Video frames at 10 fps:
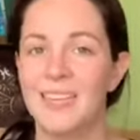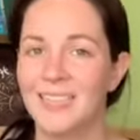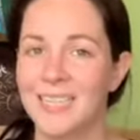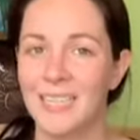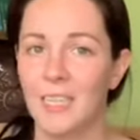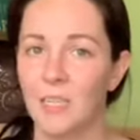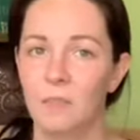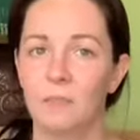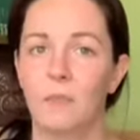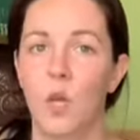deity,
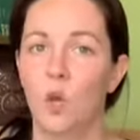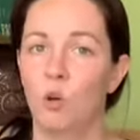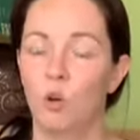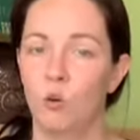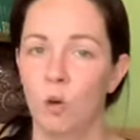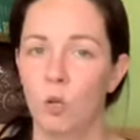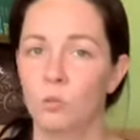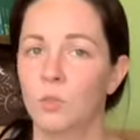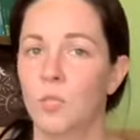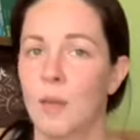
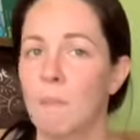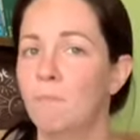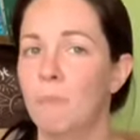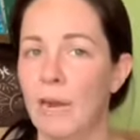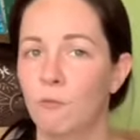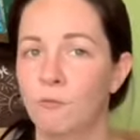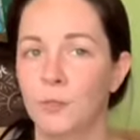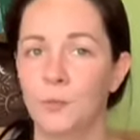crows, battlefield,